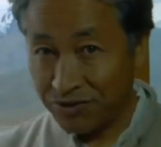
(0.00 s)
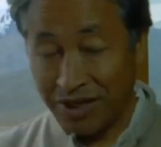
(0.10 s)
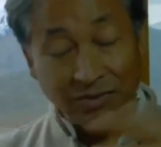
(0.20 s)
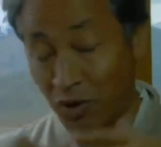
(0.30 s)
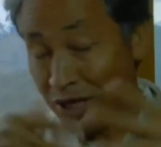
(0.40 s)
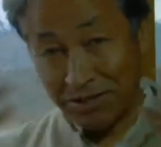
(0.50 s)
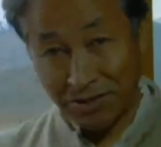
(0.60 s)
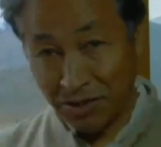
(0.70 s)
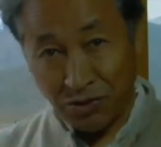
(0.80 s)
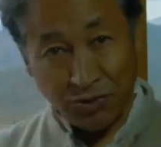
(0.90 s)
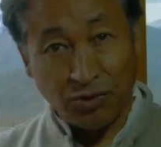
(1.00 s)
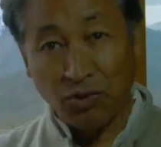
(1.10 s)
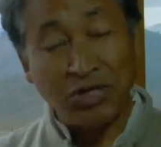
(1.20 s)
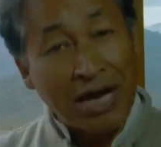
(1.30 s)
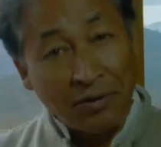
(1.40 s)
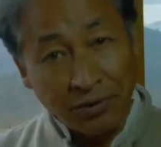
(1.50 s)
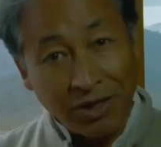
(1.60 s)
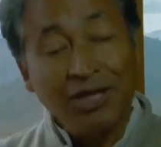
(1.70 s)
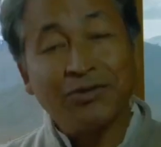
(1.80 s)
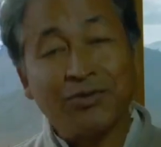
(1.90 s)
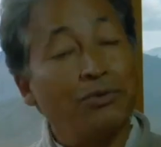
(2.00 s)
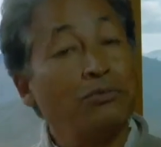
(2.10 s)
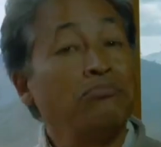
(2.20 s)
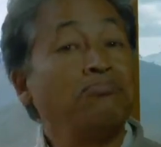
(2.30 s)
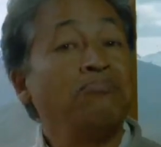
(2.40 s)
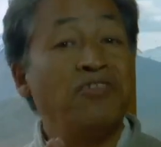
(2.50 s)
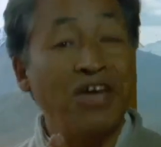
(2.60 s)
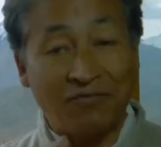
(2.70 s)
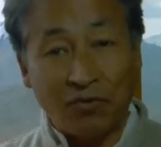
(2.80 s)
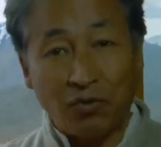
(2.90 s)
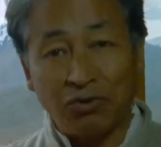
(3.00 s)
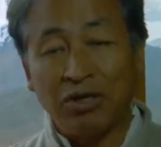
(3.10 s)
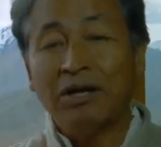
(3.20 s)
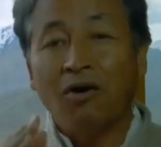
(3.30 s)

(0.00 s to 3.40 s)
Otherwise, you will go down. So, therefore,